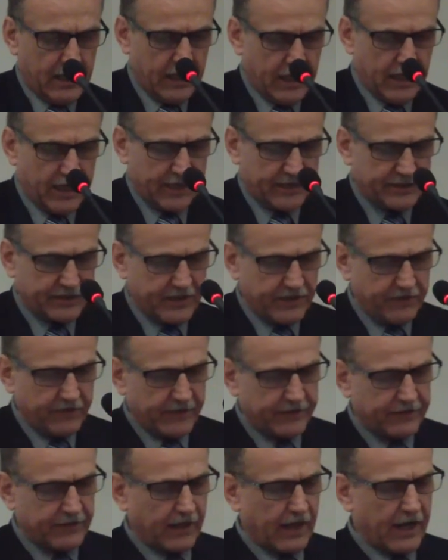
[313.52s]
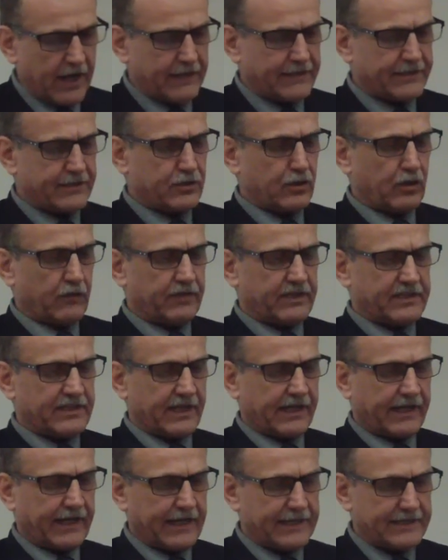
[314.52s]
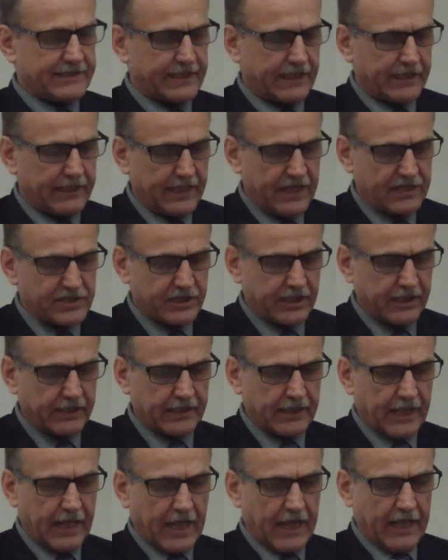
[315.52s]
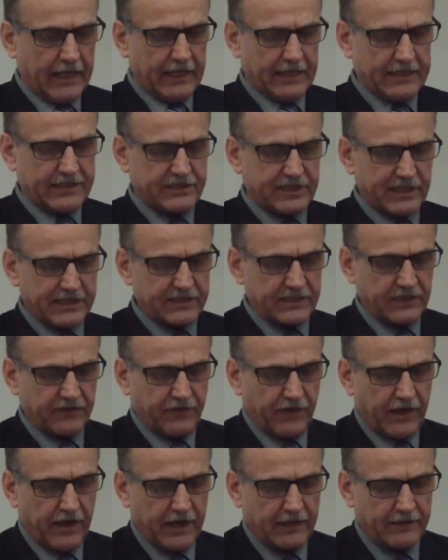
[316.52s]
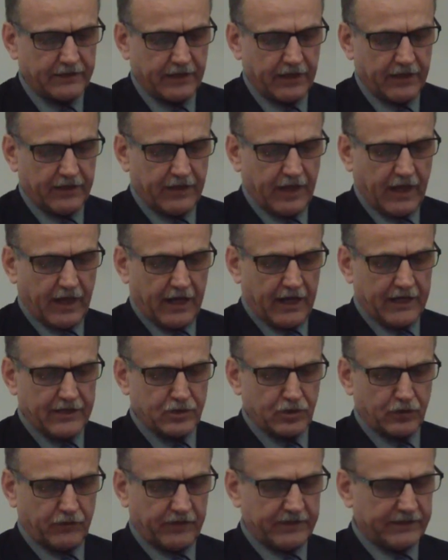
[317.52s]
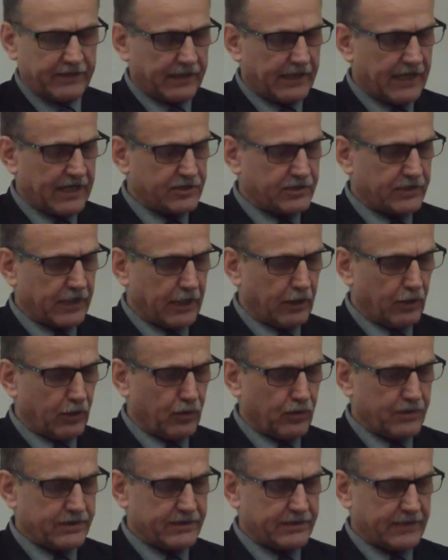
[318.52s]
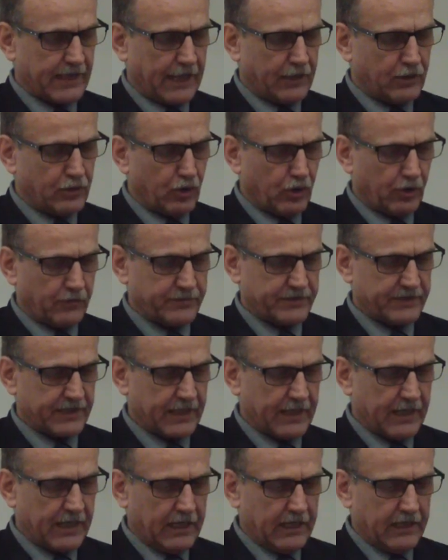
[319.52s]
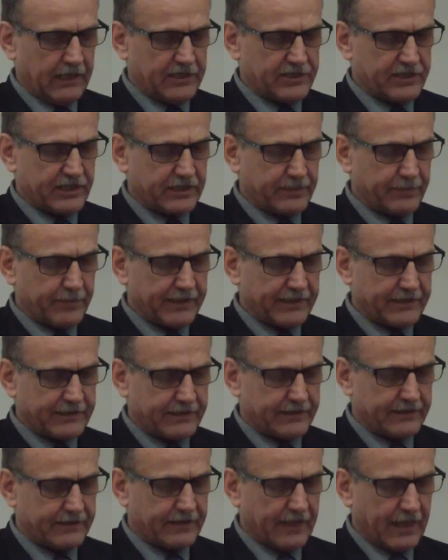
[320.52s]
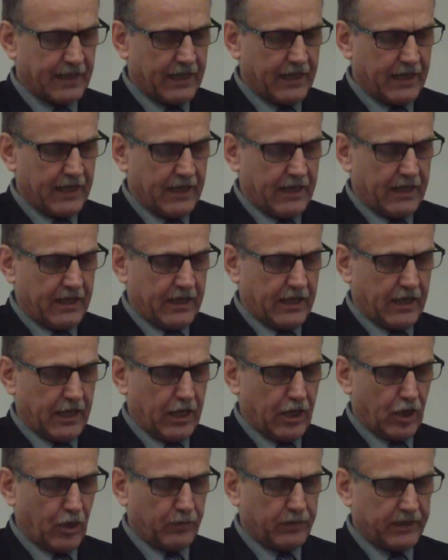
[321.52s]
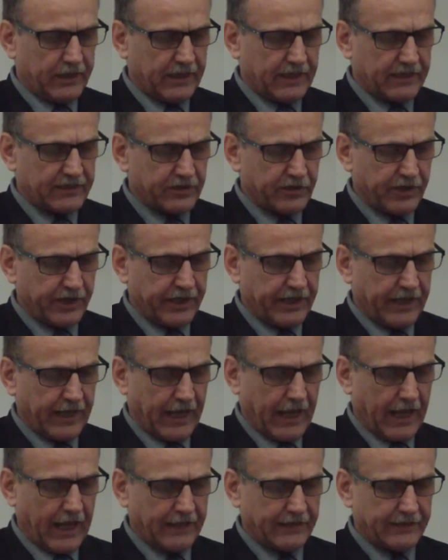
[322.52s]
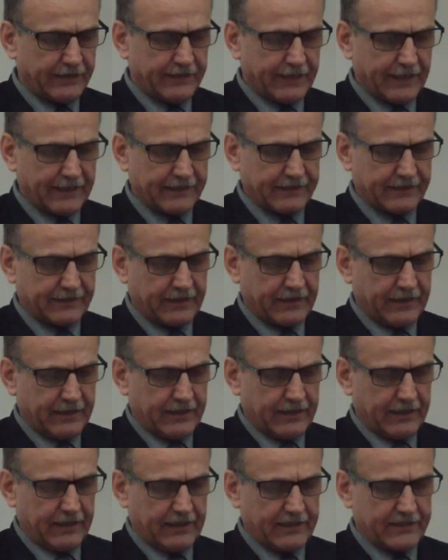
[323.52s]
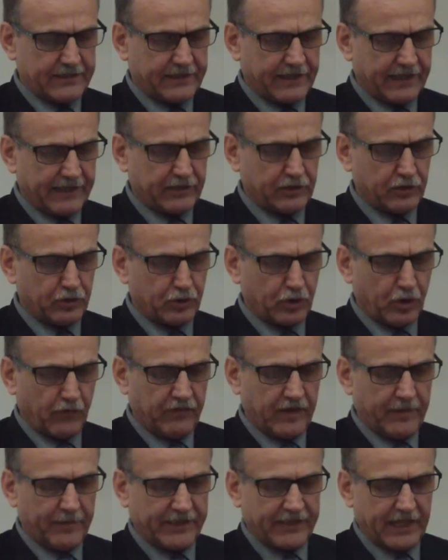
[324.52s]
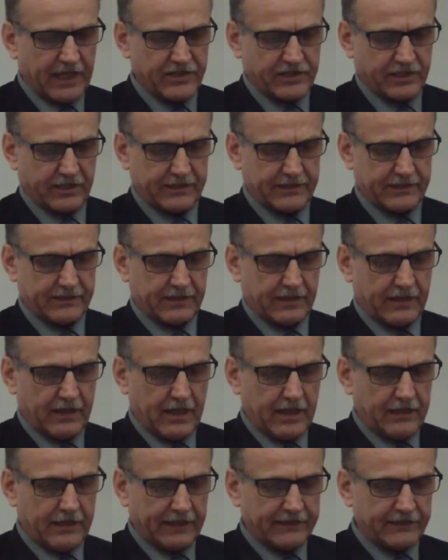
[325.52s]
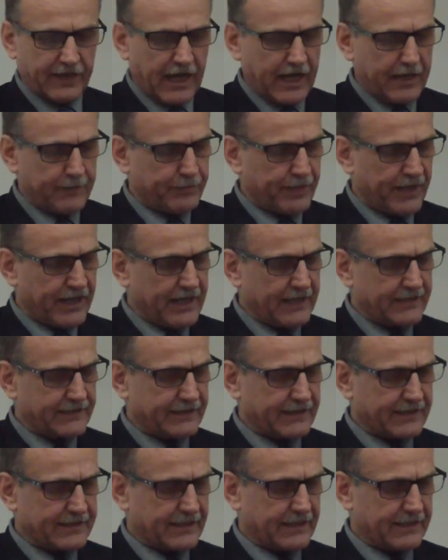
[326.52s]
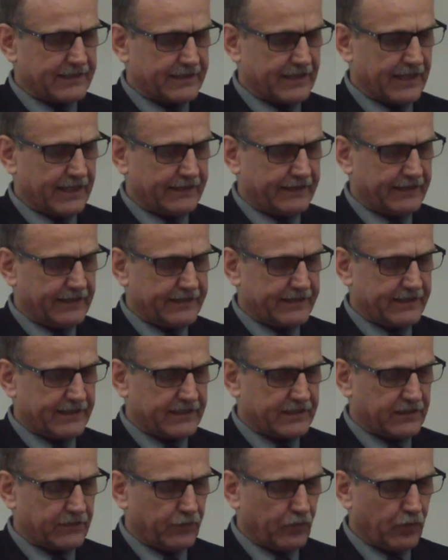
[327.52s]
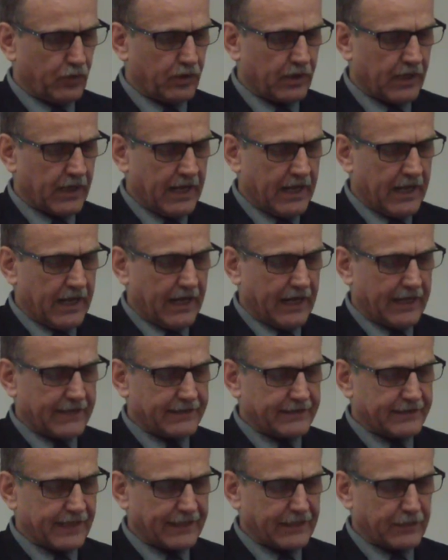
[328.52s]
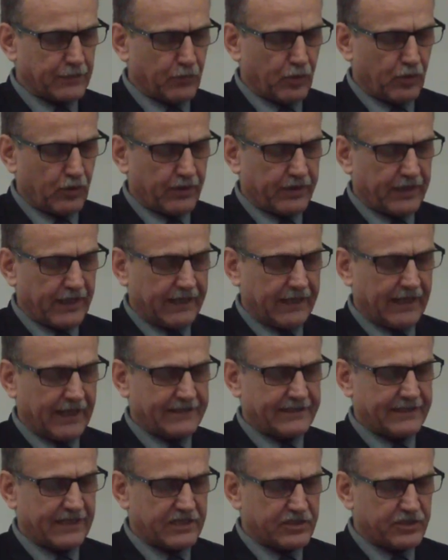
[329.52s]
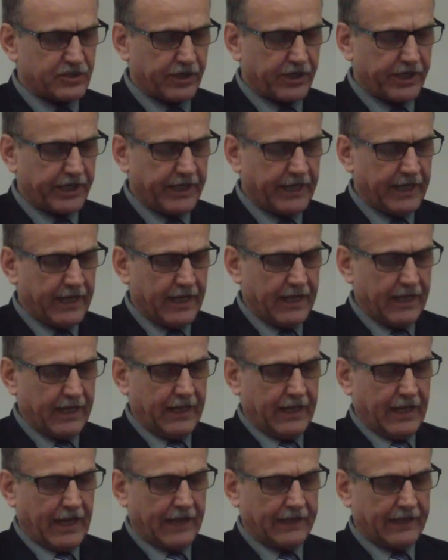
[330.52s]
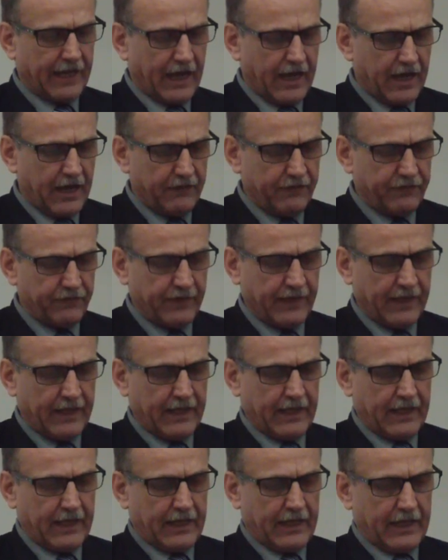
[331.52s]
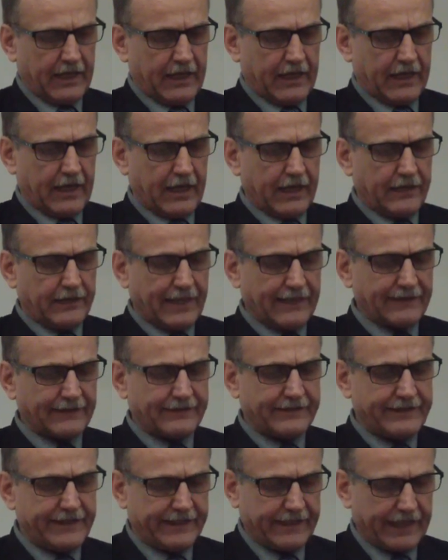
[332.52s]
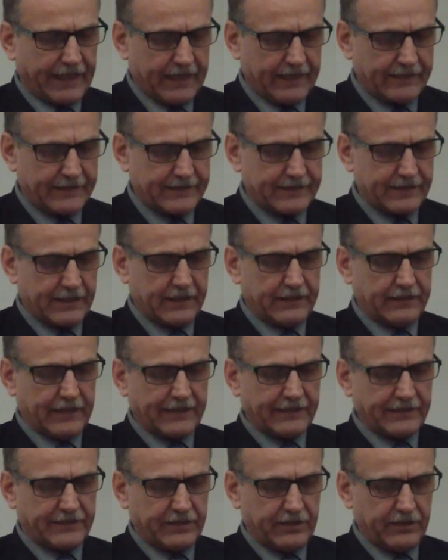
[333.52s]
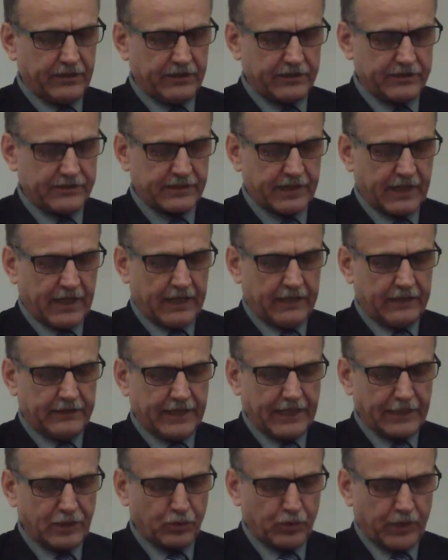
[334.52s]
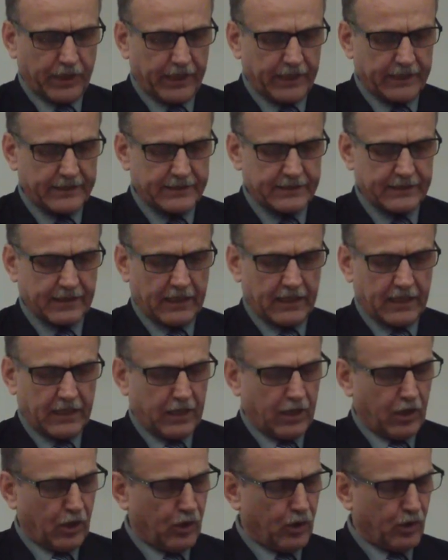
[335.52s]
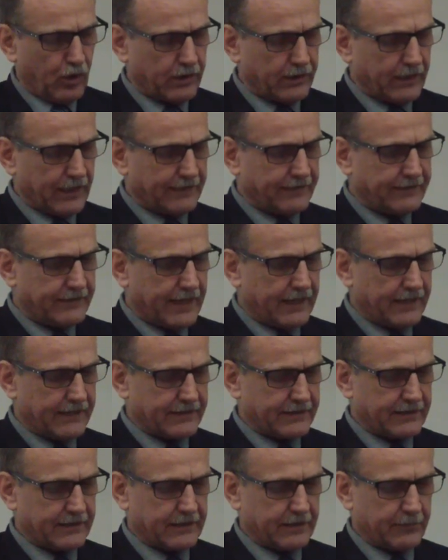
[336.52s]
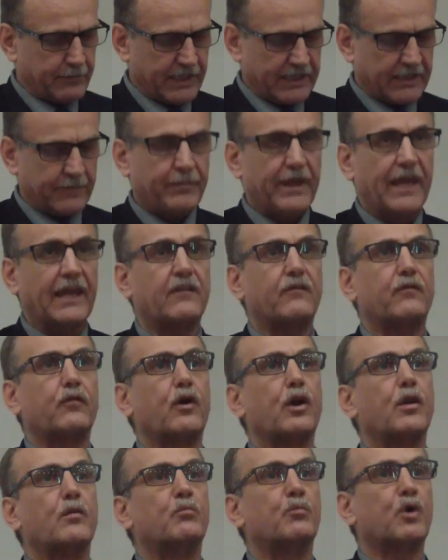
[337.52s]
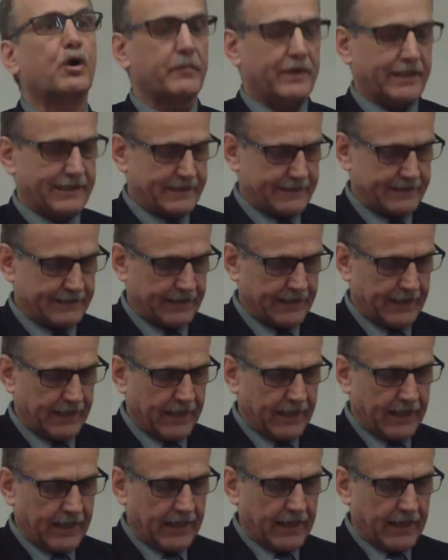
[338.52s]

Retrieving the rights of the Circassian nation is justified in the eyes of international laws and norms, legitimate, obligatory, and not a statute of limitations. The time passed since 1864 as not more than a century and a half, not decades, not years, not weeks, or not days, but painful moments